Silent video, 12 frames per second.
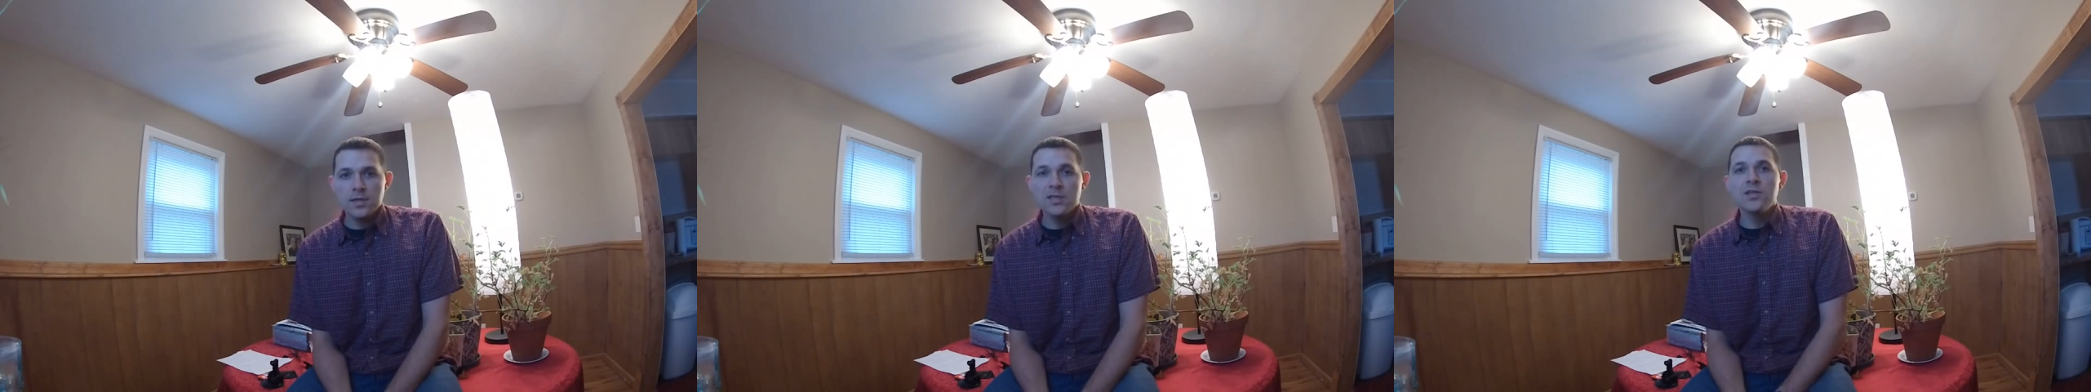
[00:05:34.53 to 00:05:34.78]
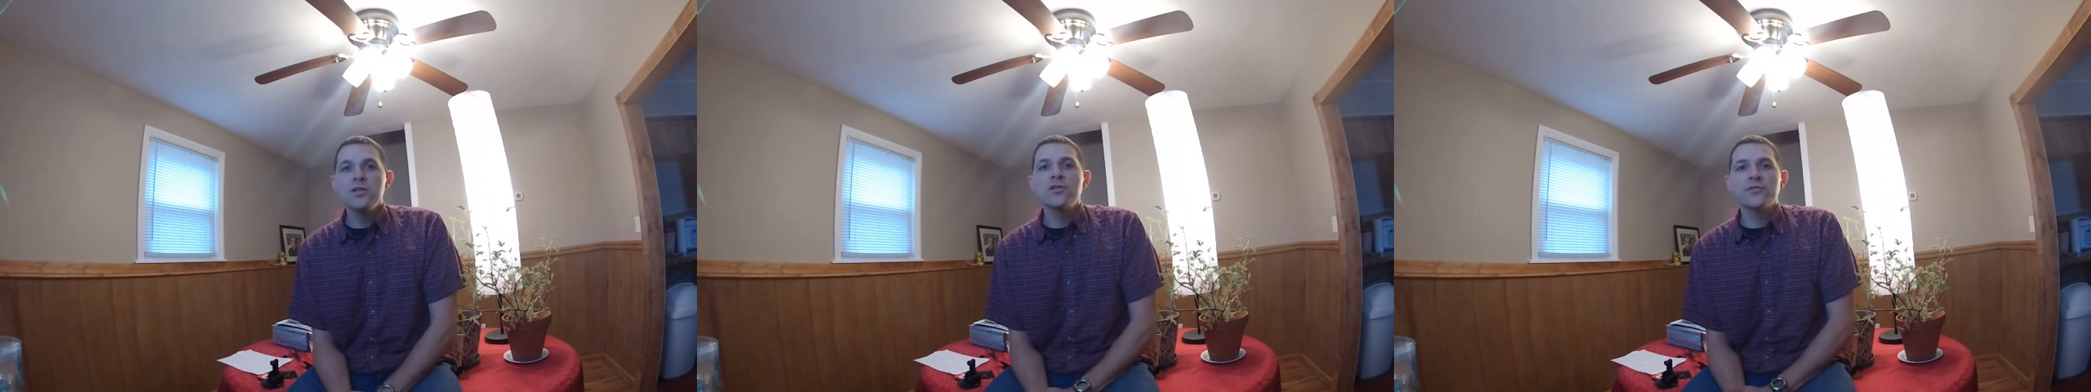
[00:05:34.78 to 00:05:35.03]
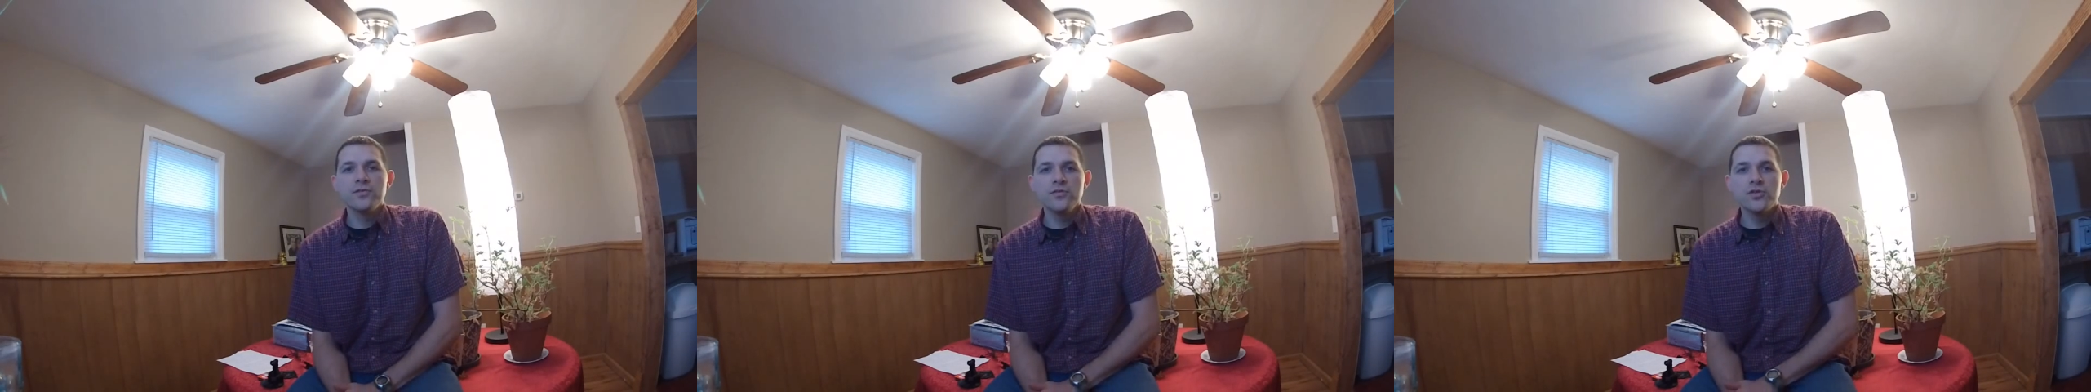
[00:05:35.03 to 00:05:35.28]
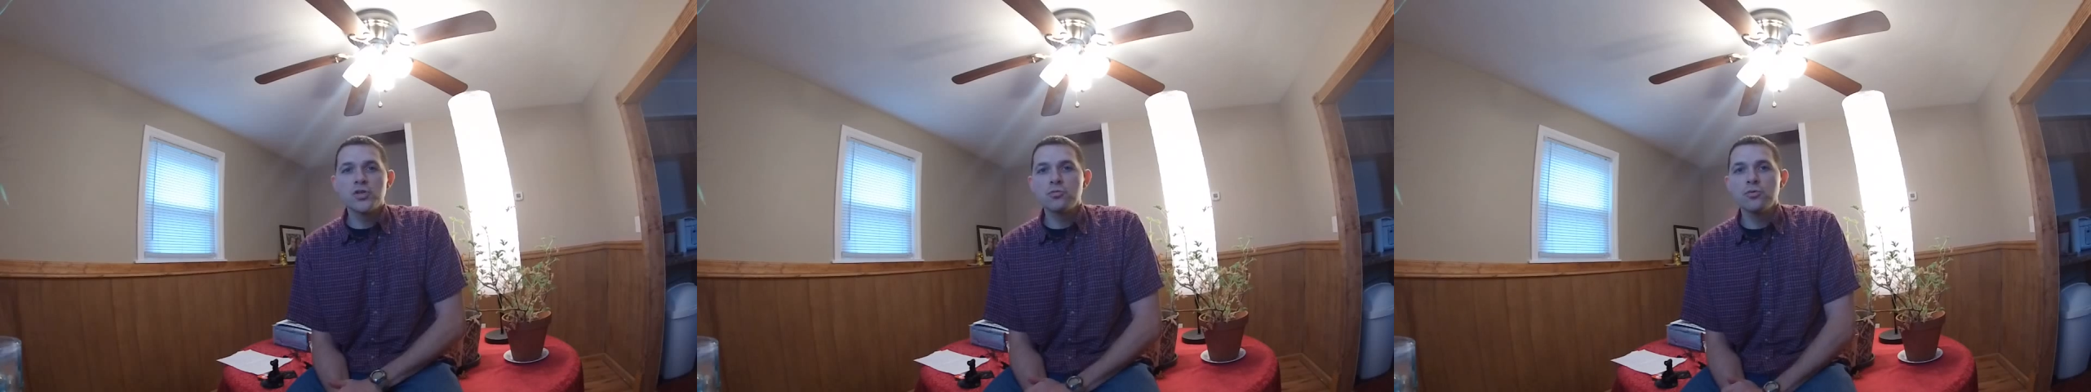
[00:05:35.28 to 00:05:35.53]
in the near
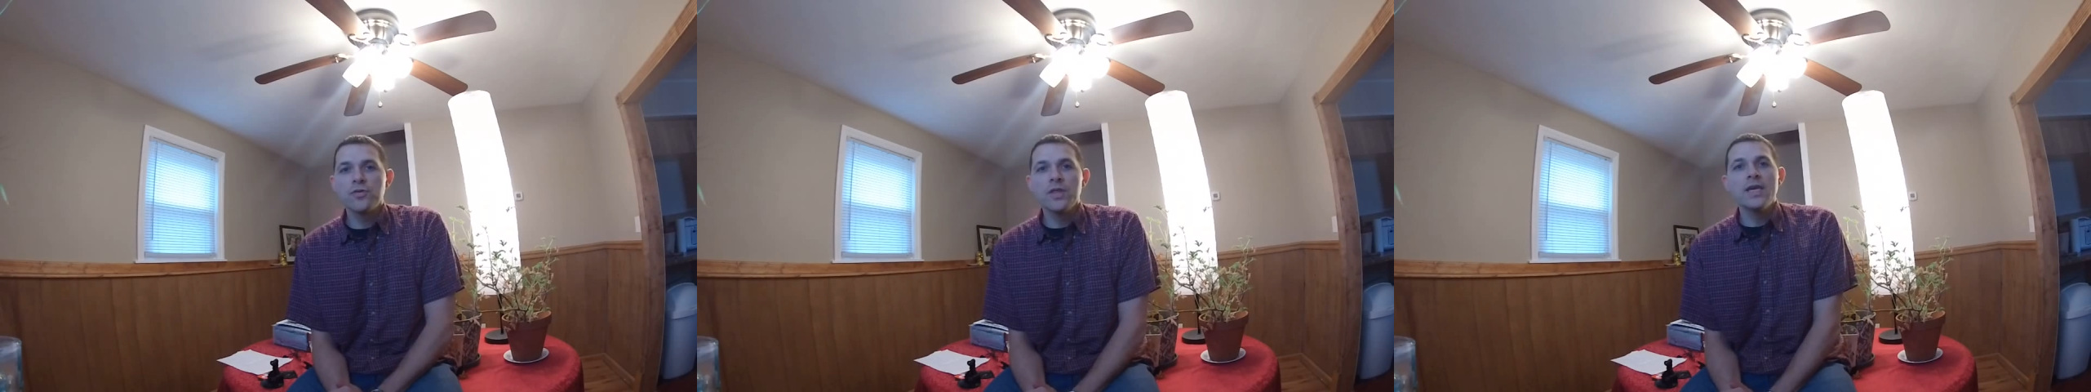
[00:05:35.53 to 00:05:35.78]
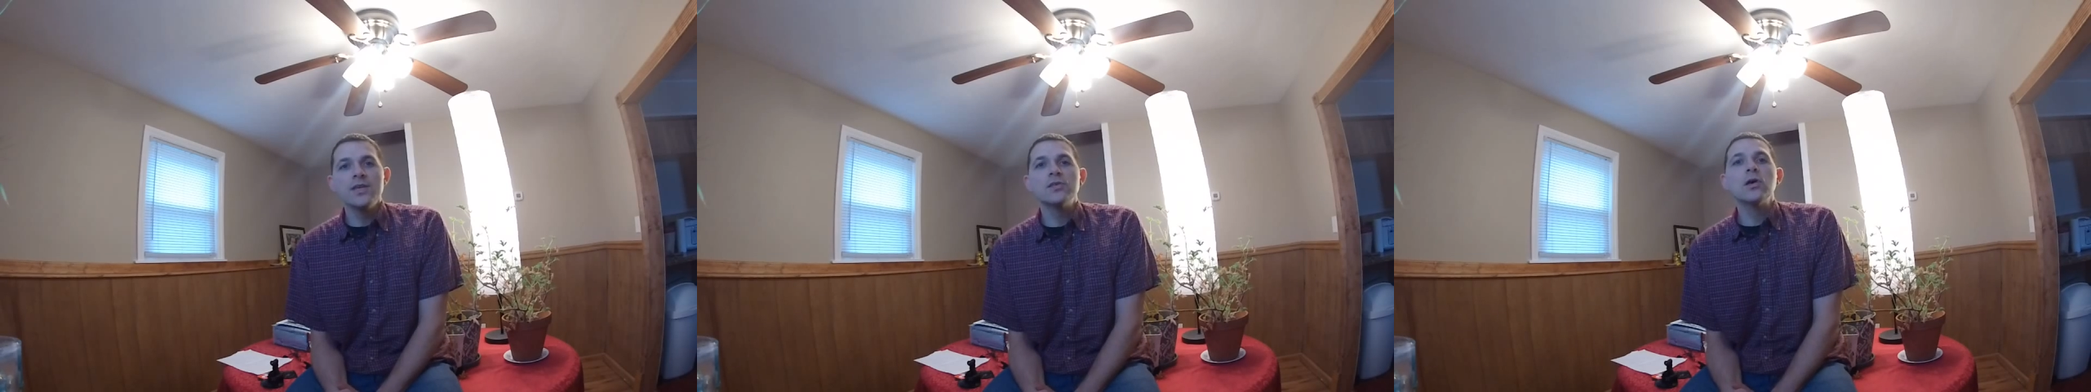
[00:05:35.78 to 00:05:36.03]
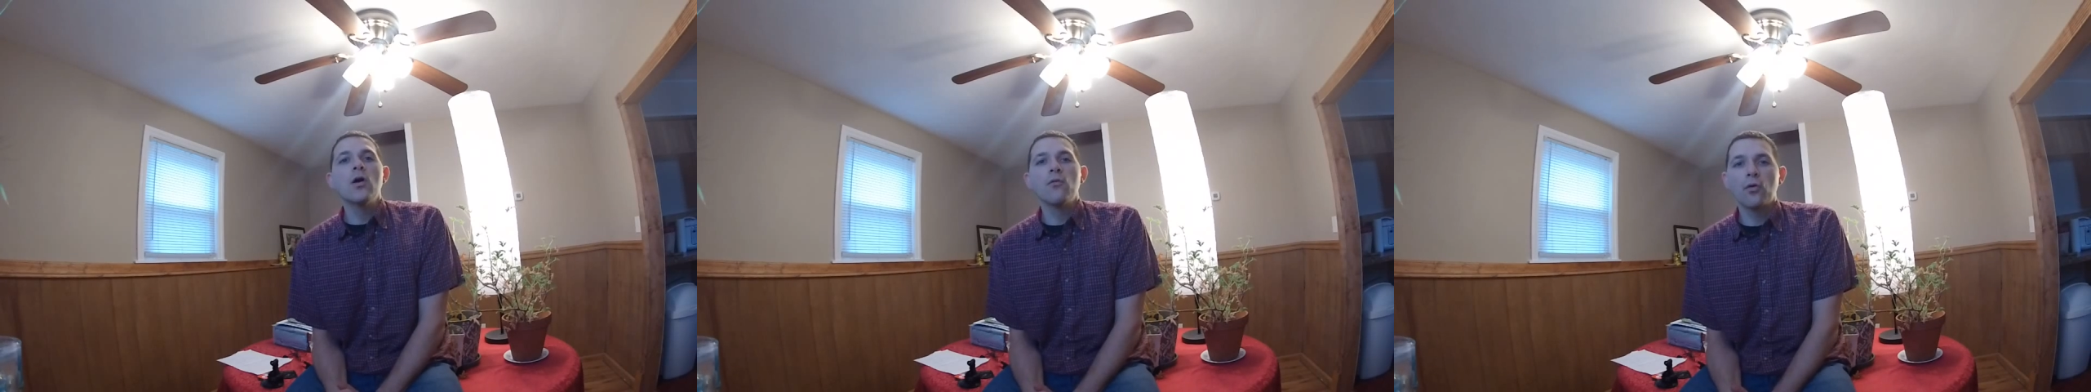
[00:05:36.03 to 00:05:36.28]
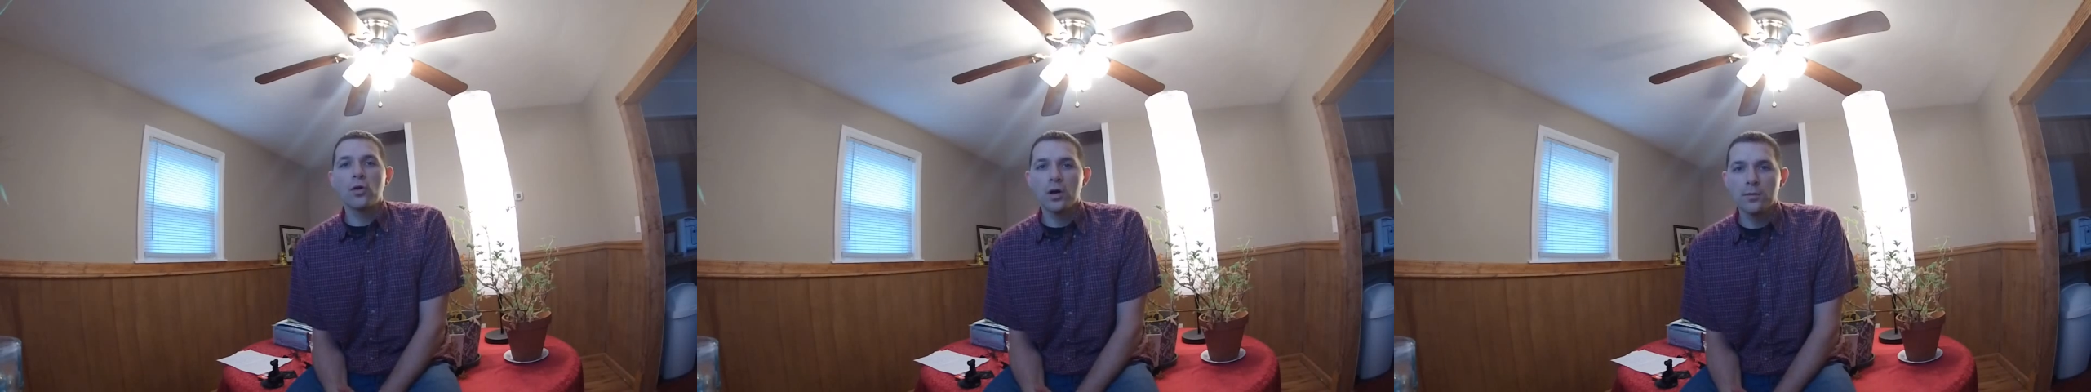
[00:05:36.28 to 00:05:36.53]
future with a
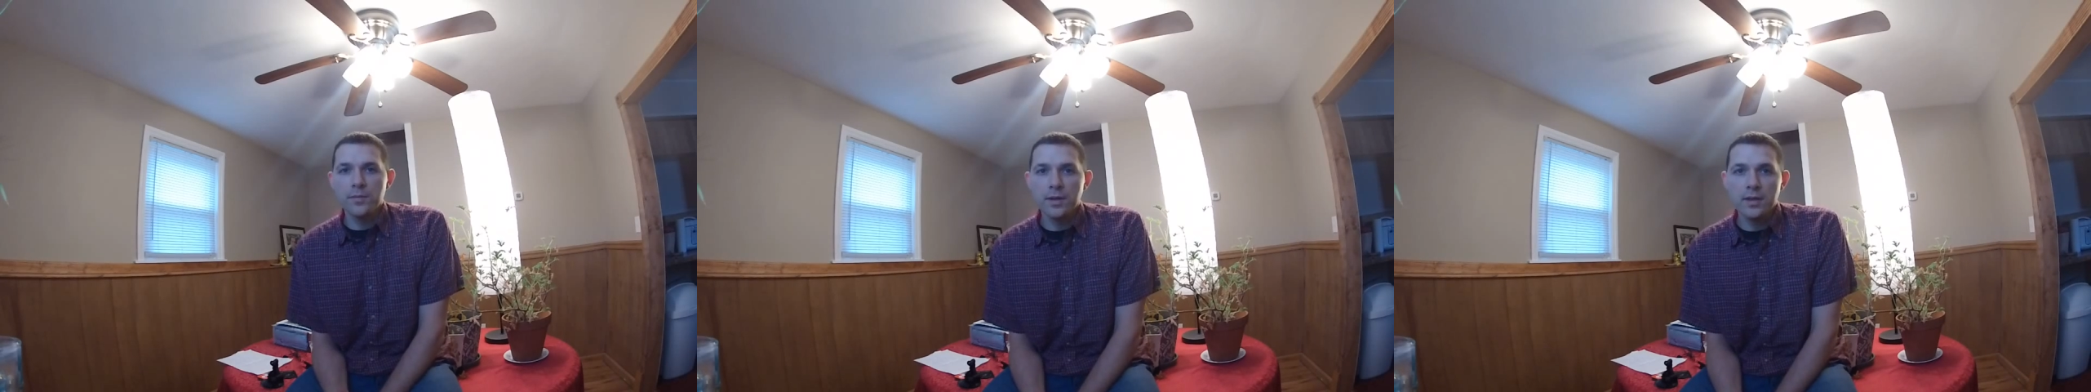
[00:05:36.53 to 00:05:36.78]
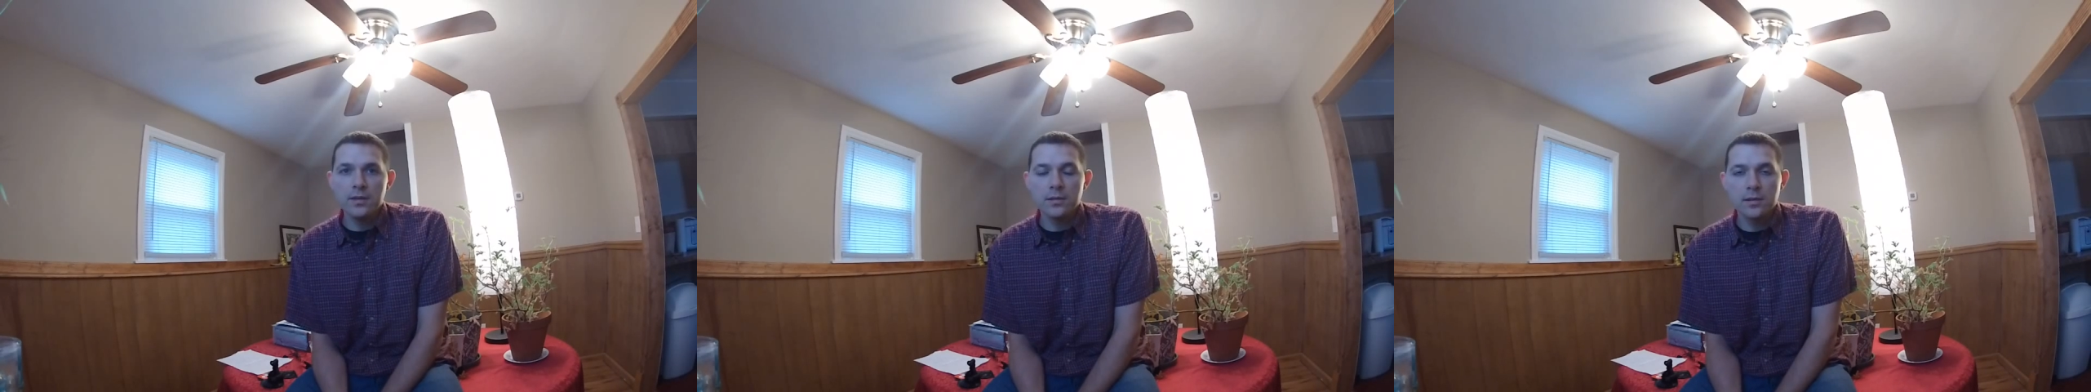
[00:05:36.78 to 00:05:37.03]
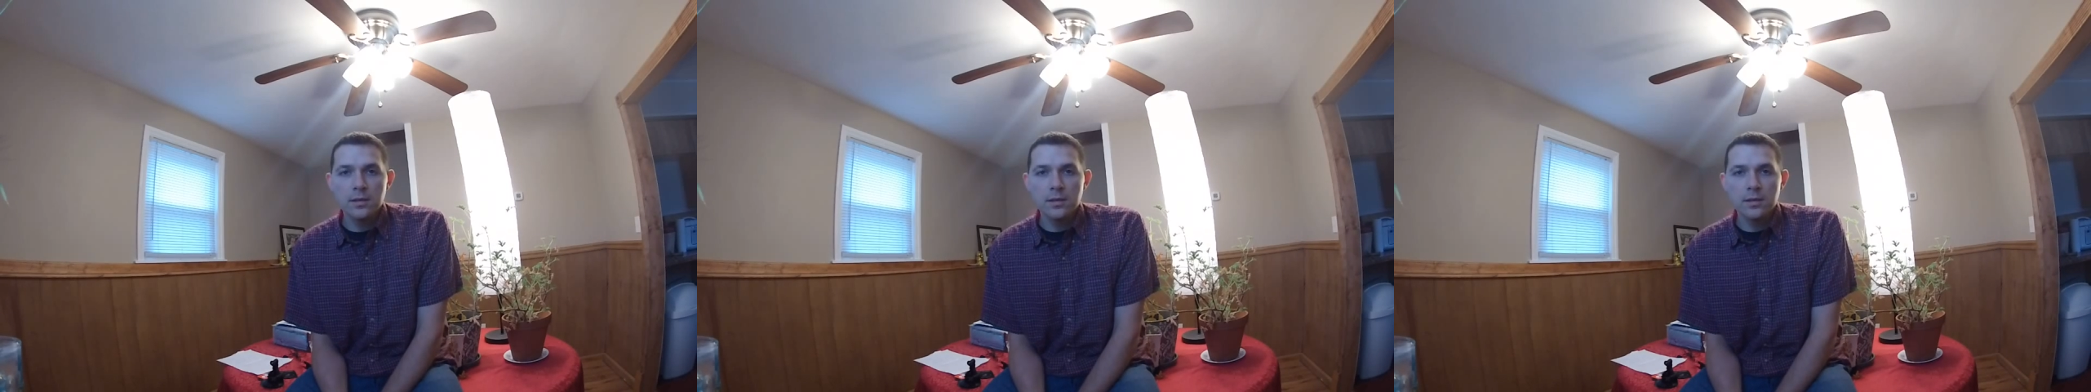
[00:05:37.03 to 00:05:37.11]
software update.